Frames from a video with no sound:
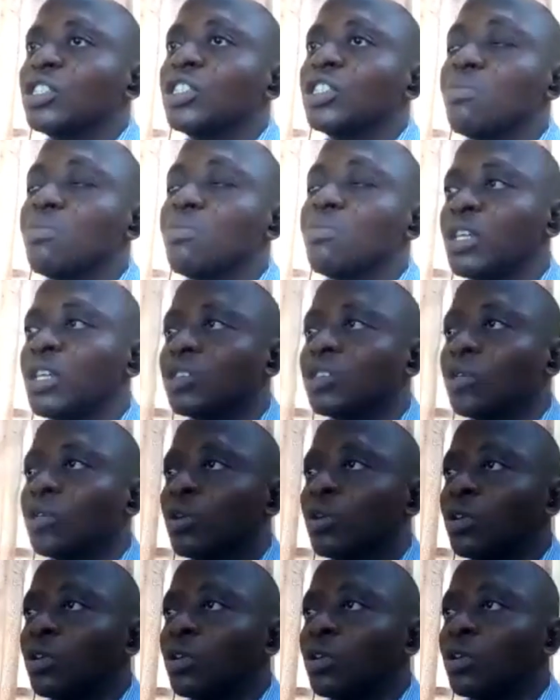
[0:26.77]
teaching
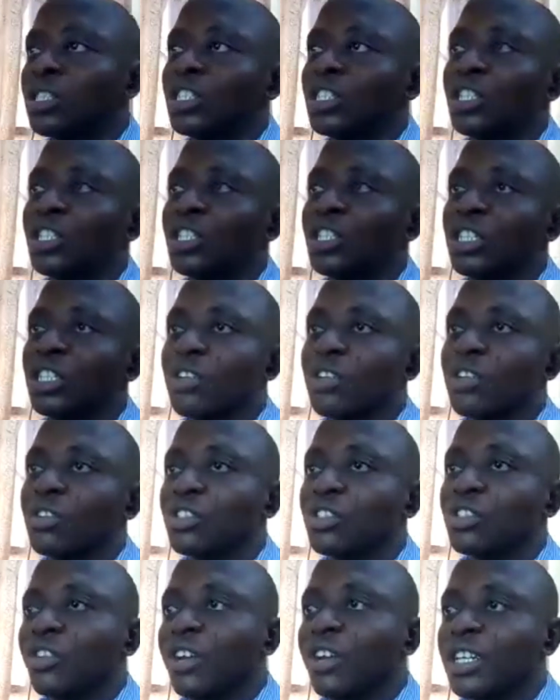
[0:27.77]
methods in
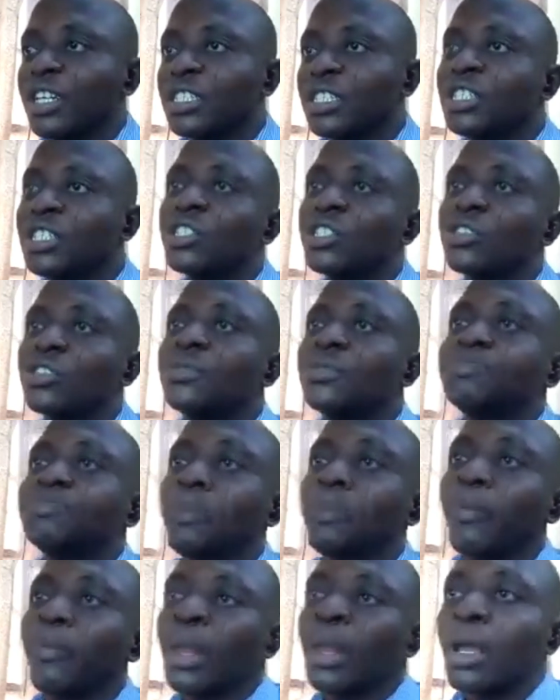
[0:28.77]
agricultural extension.